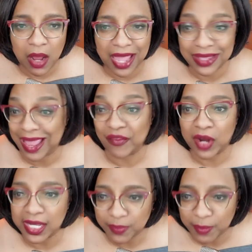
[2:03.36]
it
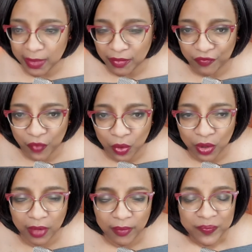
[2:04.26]
ever has been
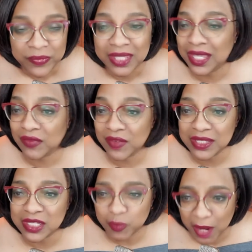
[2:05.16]
before.
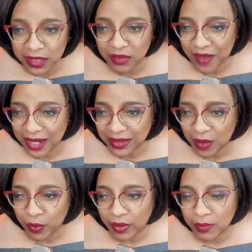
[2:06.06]
Even despite the fact
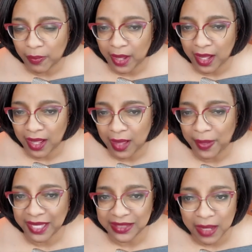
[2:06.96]
that we're in uh, a
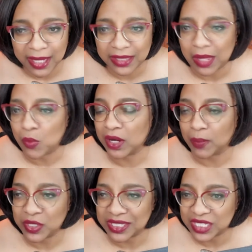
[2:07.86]
pandemic, they want
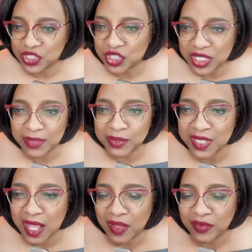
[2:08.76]
to position
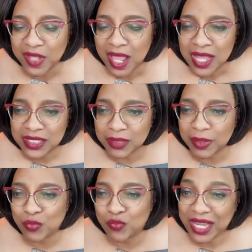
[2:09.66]
themselves to
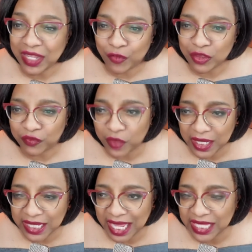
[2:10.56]
be ready for the
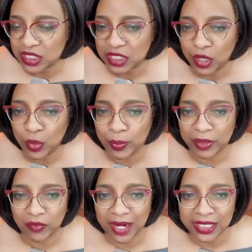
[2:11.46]
floodgates to
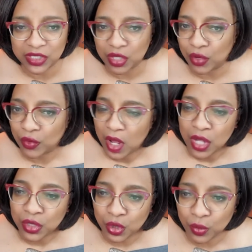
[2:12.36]
open, right? So
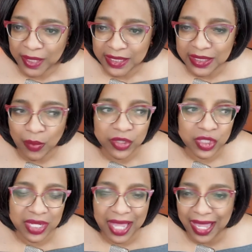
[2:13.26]
newbies, I want
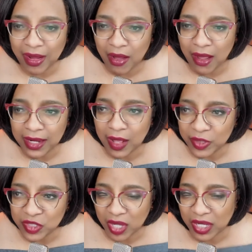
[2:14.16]
you to hang on. I'll
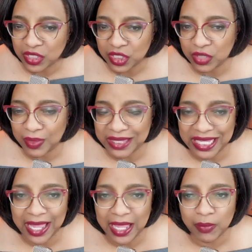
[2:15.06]
be talking to you at
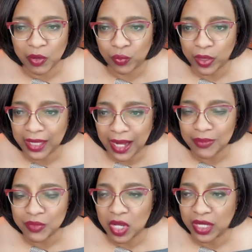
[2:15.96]
the end, but really
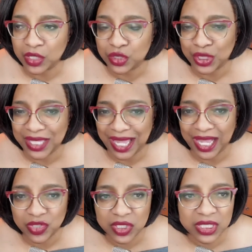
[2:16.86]
I'm talking to the
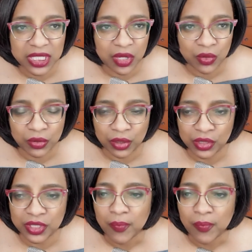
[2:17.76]
agency owners